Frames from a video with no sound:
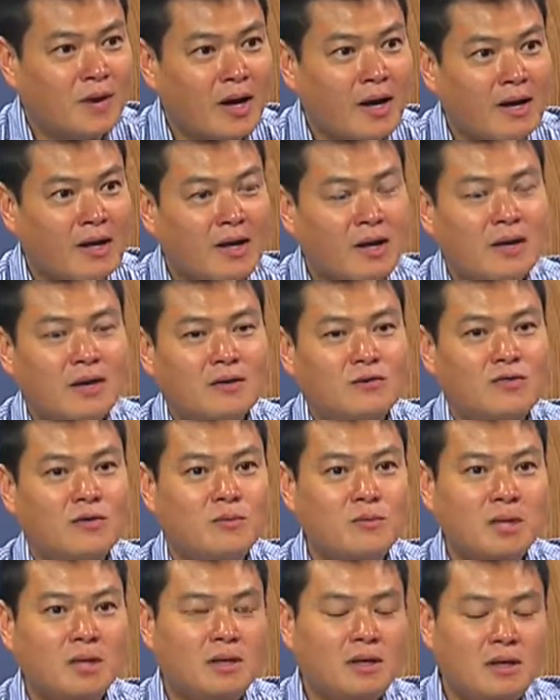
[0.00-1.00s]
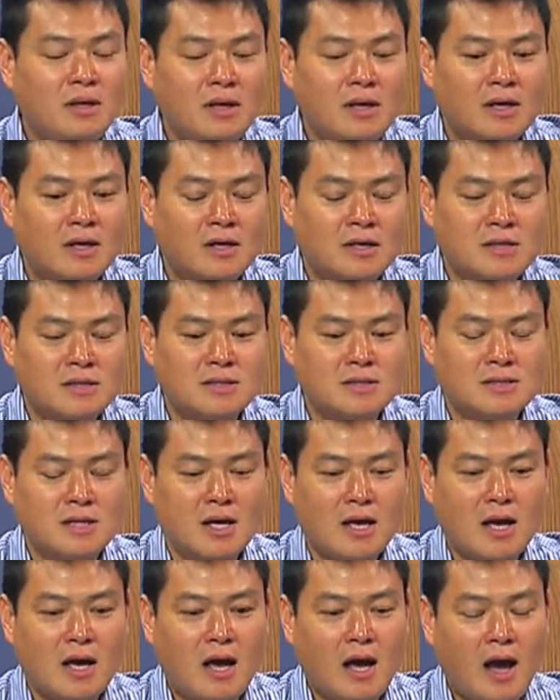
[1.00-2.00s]
Right? For me is
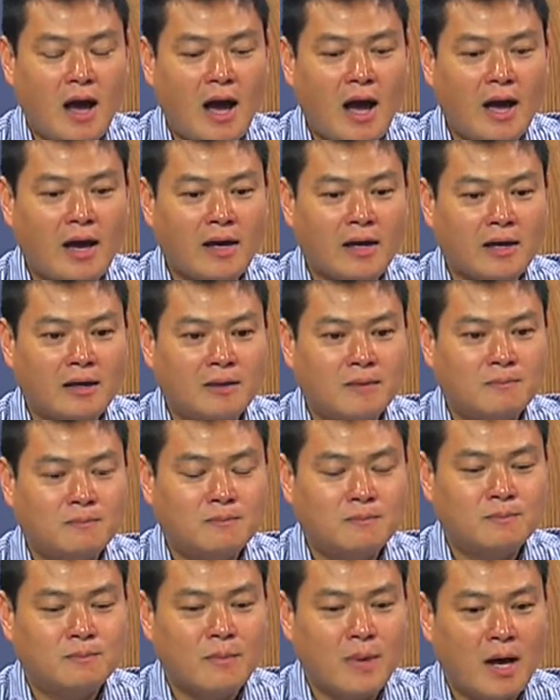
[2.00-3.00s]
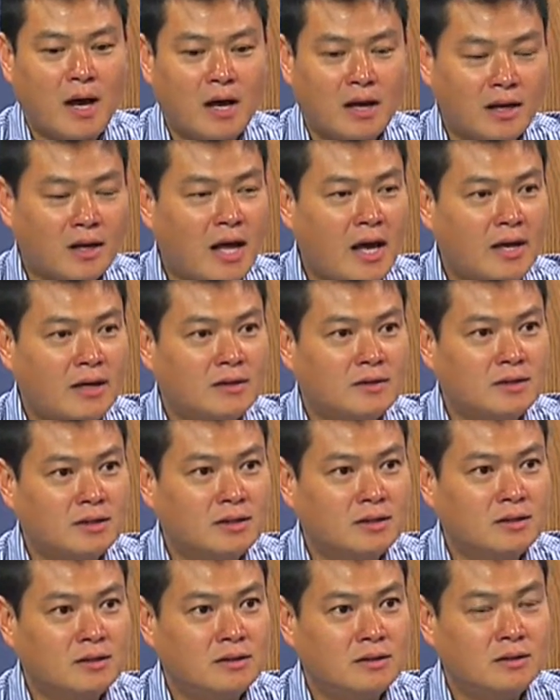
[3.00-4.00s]
I like
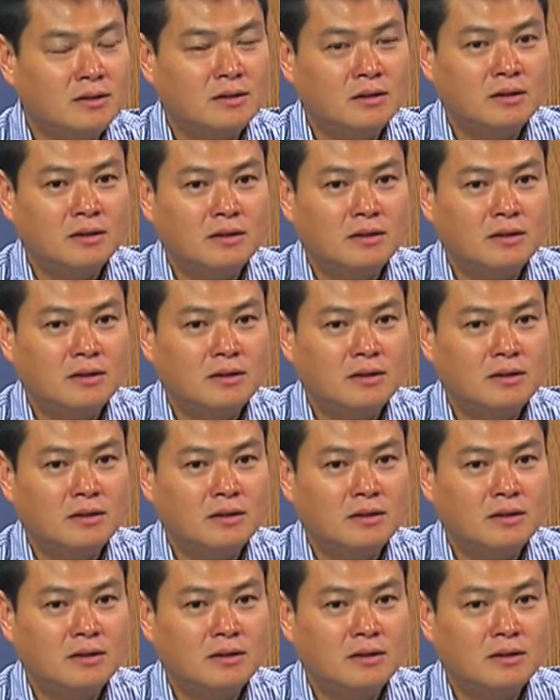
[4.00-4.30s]
the